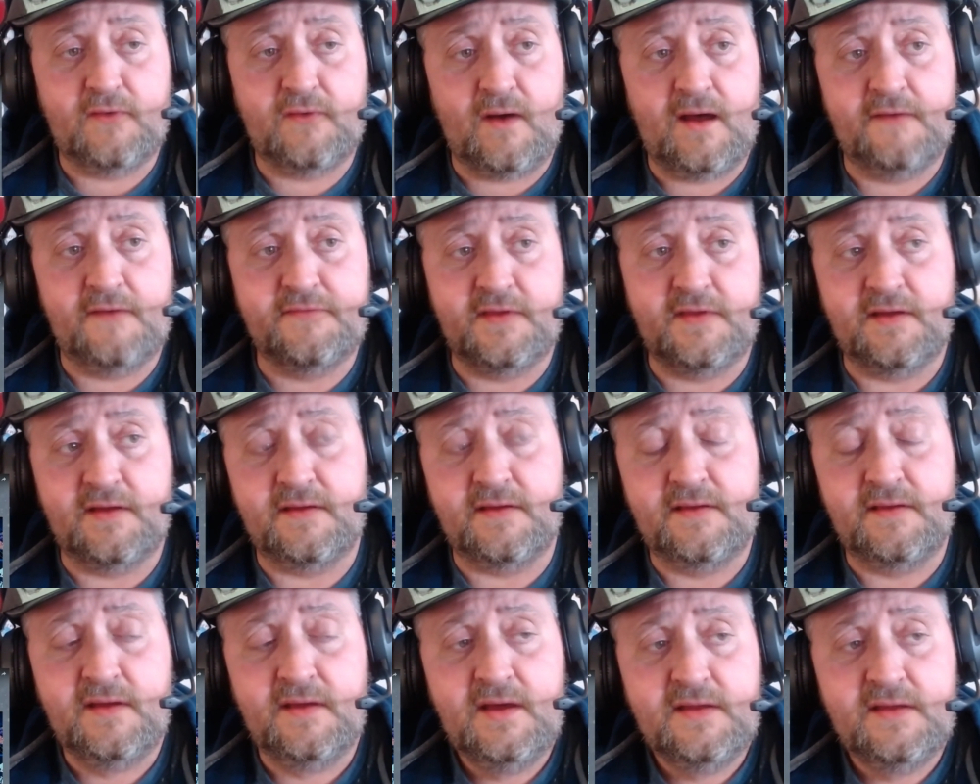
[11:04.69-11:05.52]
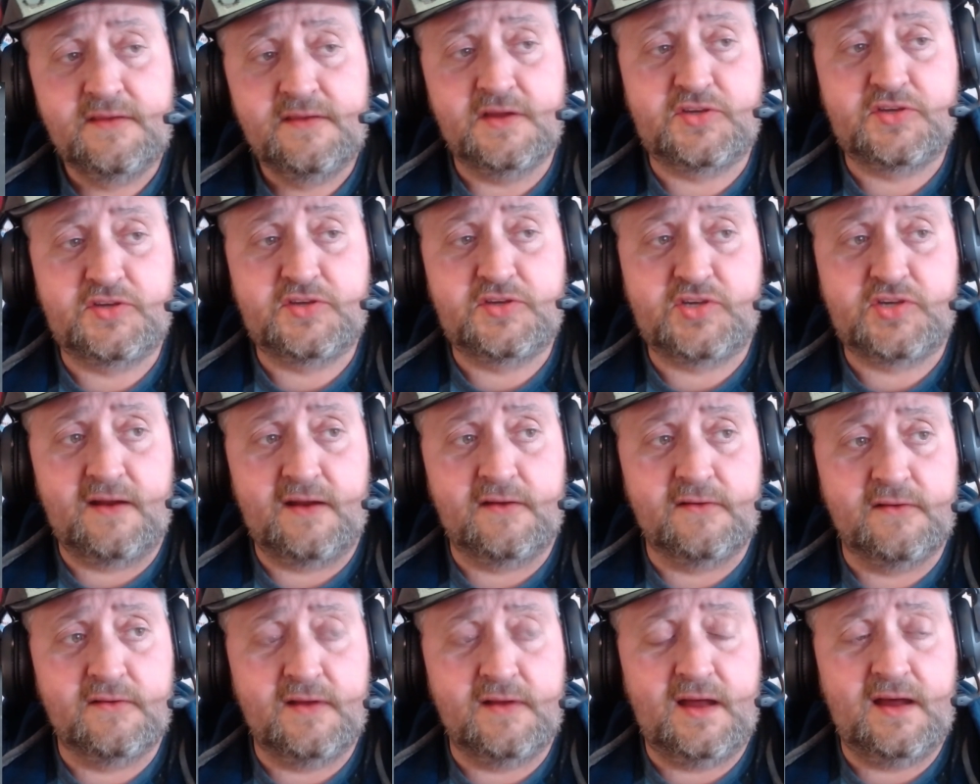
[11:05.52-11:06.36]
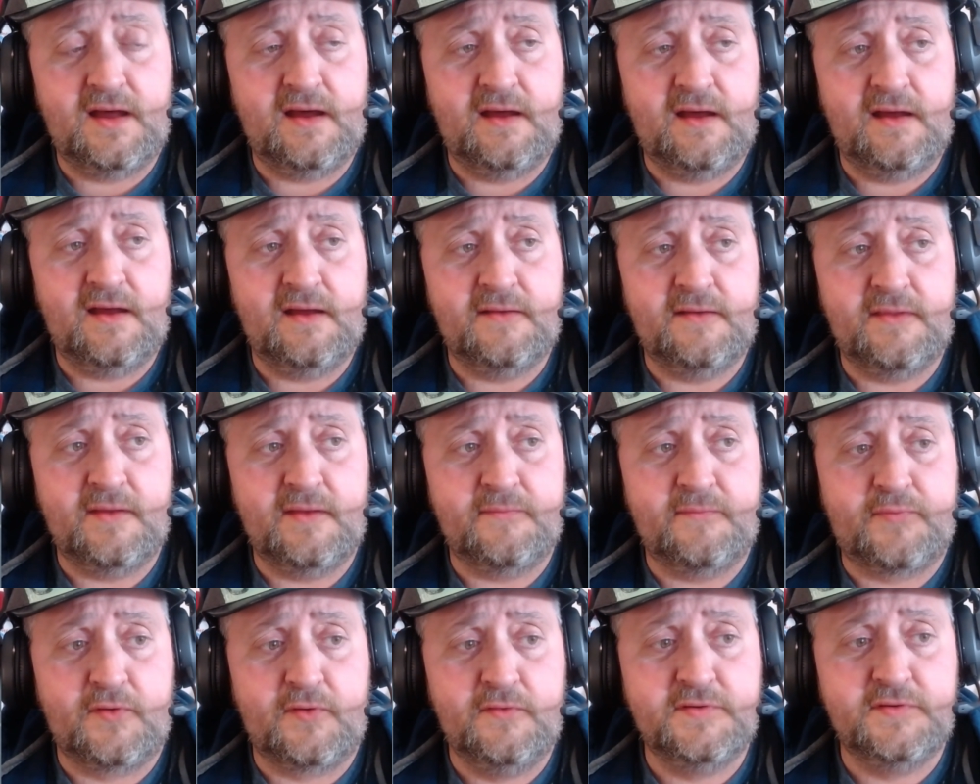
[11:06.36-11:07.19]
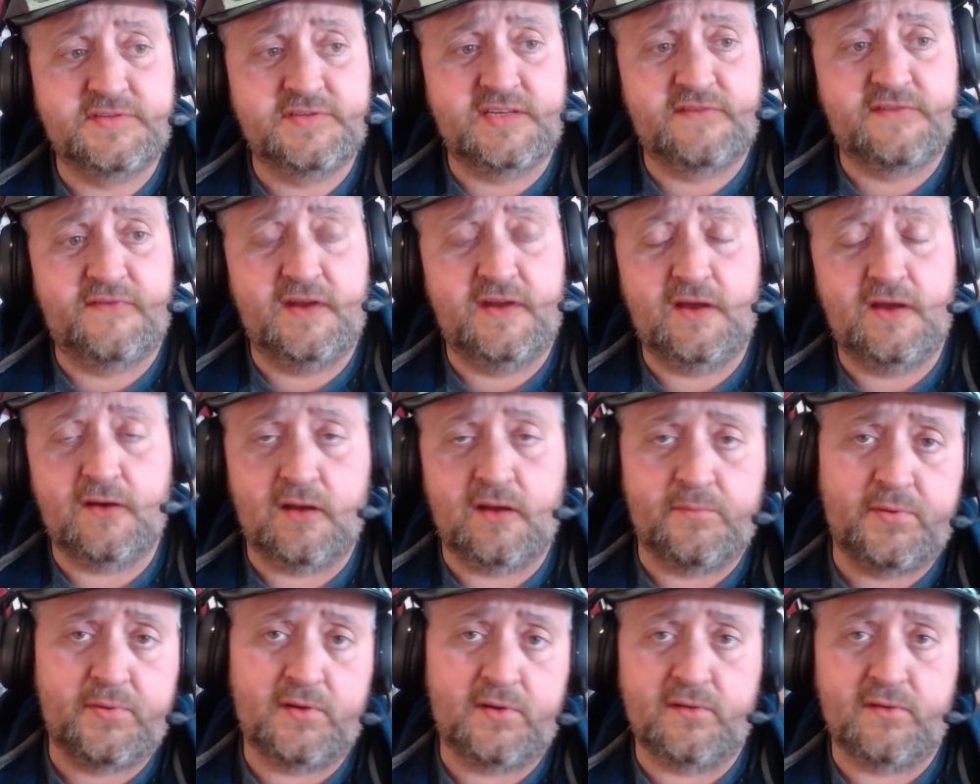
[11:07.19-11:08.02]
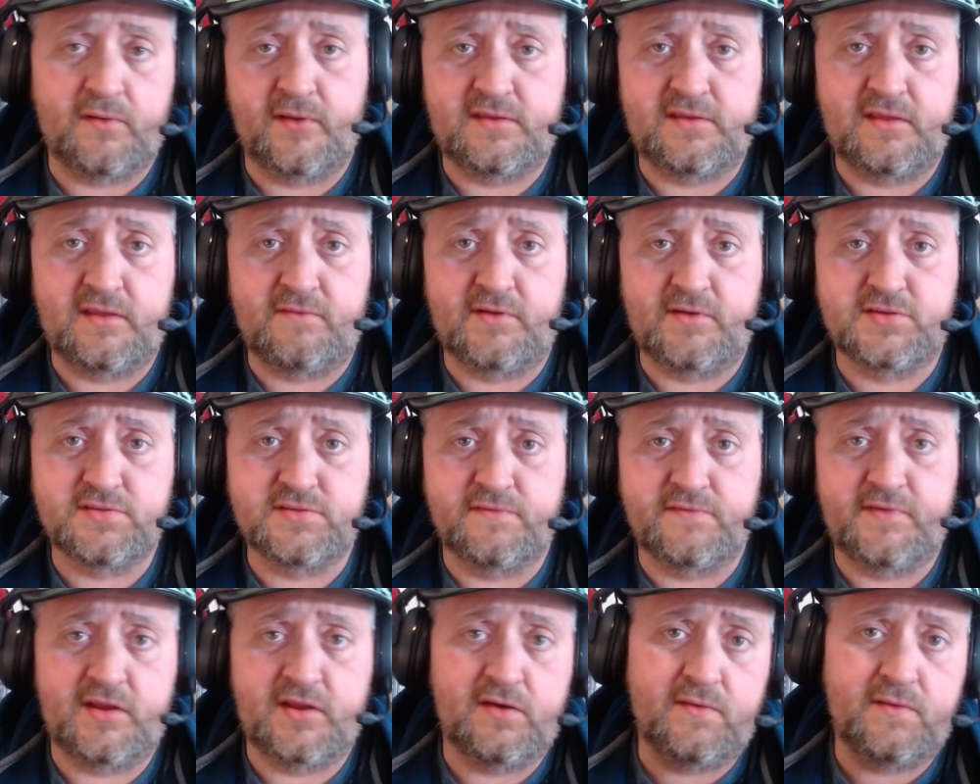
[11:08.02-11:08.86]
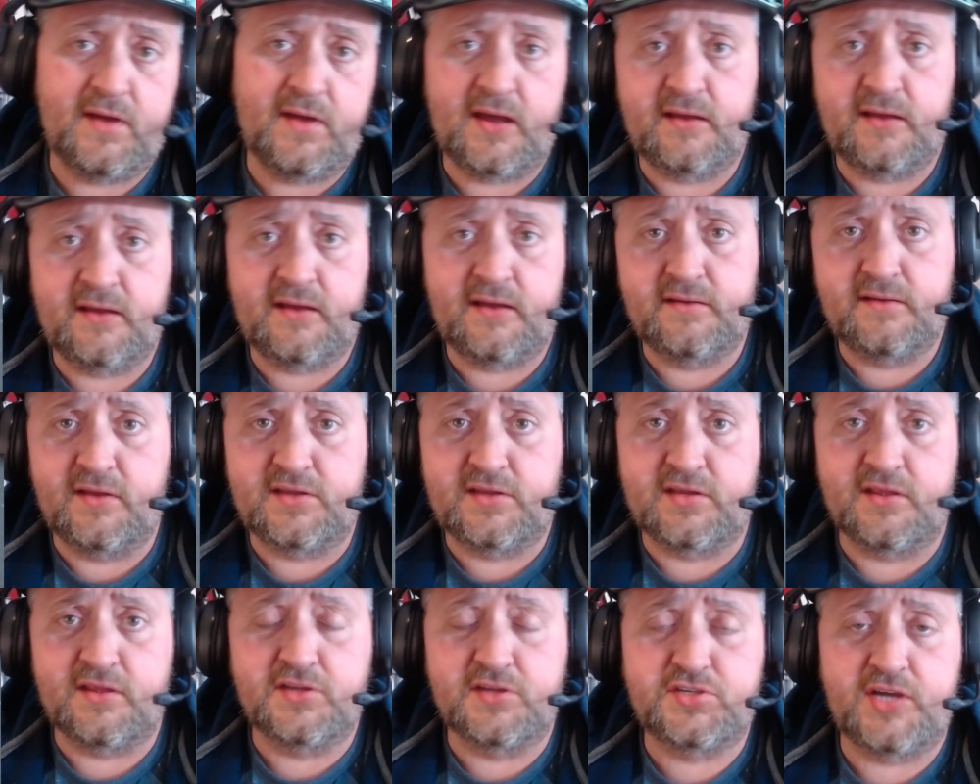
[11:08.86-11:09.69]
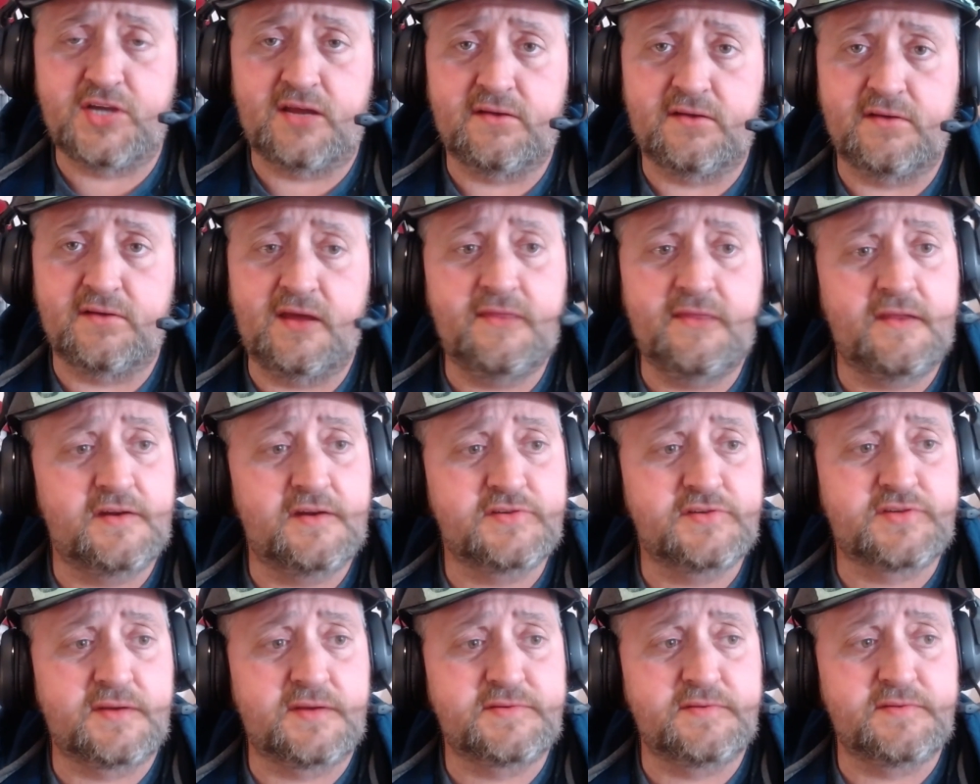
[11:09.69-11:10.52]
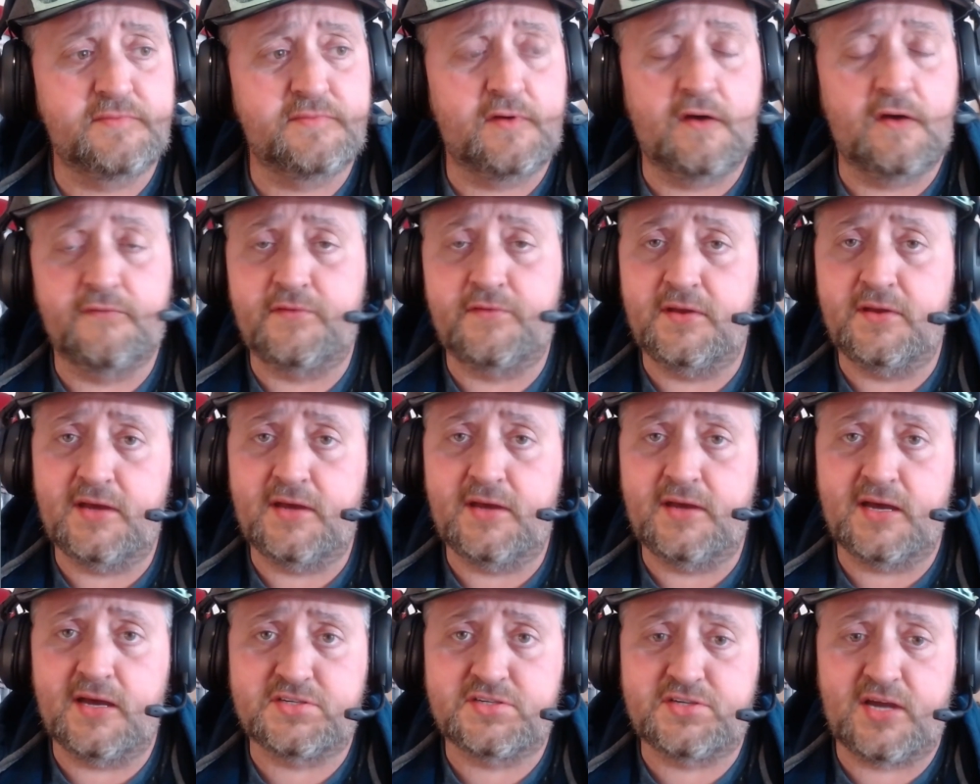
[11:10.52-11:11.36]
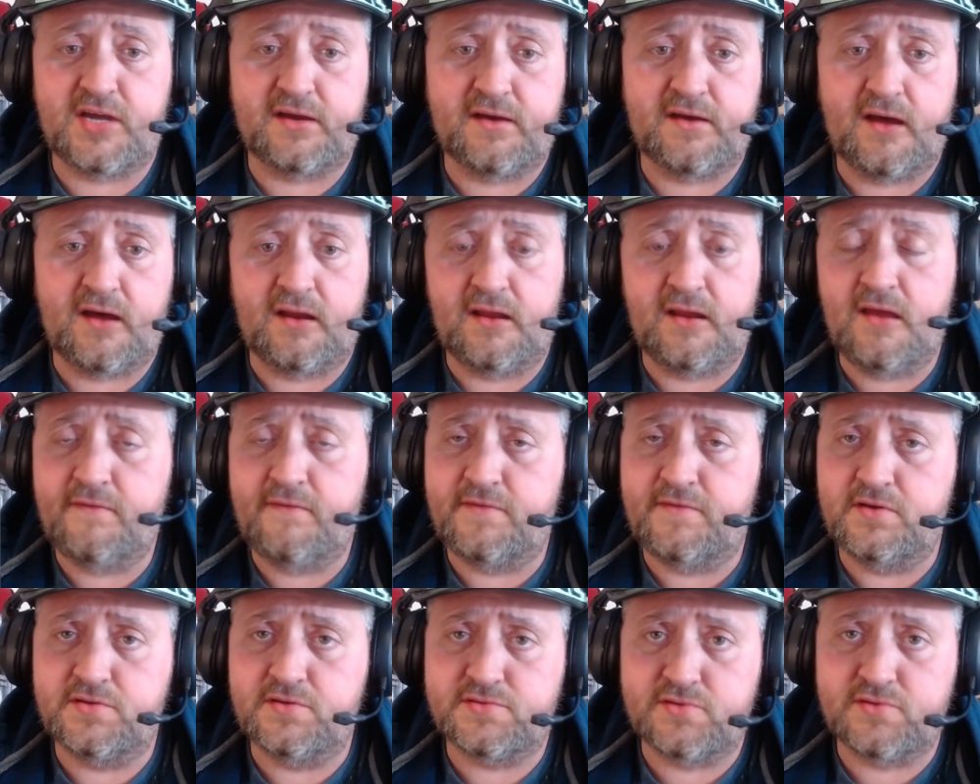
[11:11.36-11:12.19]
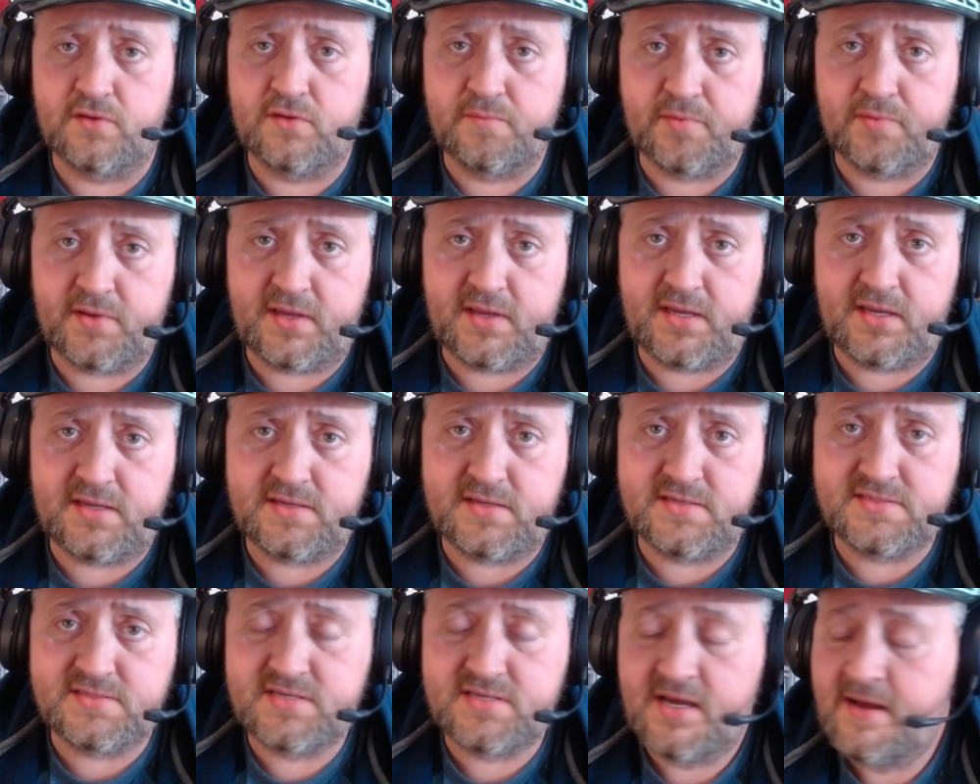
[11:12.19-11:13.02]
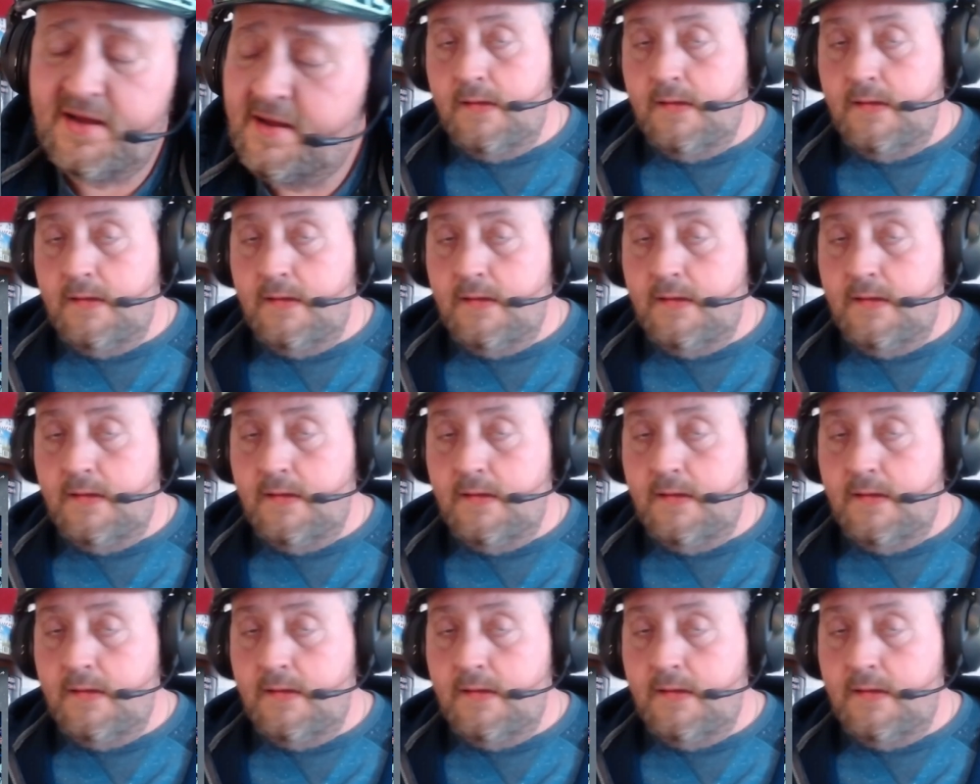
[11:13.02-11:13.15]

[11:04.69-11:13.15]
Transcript: I'll have the the channel uh, that produced this video. I'll put a link to the original video and the link to the channel in the description below for you guys to check out if you so please.